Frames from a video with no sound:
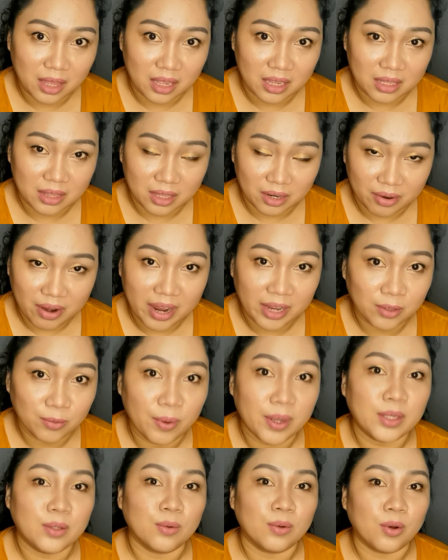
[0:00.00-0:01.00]
the right
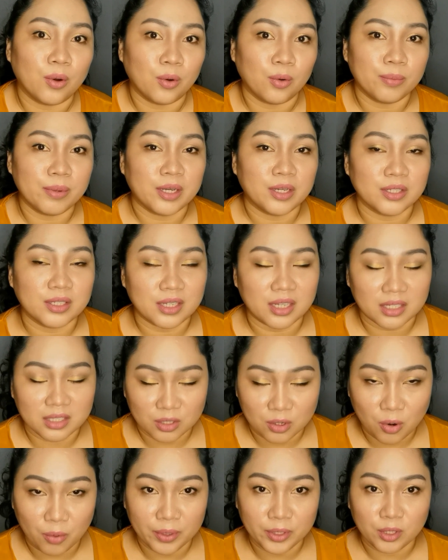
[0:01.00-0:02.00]
way to go because it's
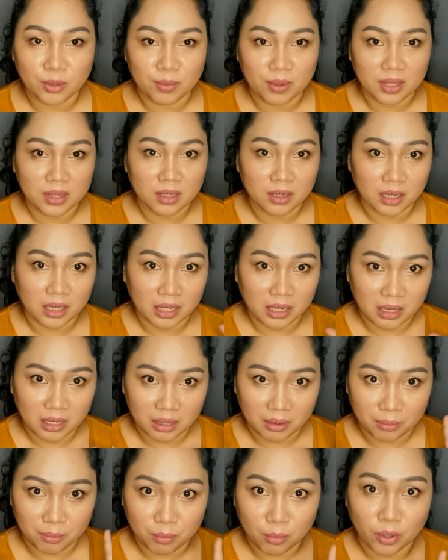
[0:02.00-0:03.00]
going to be
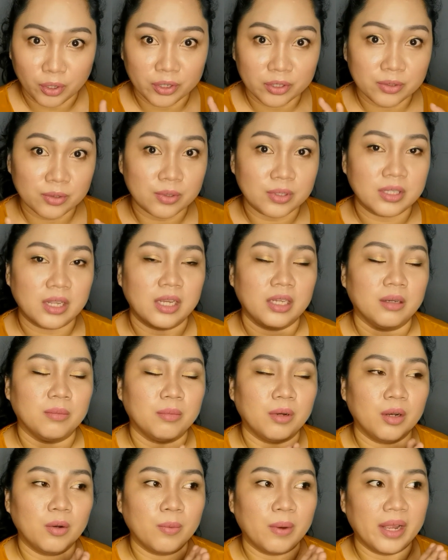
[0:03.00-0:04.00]
the more
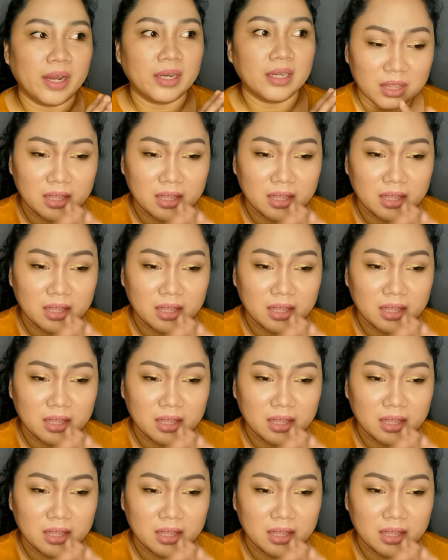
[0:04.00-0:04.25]
sustainable one.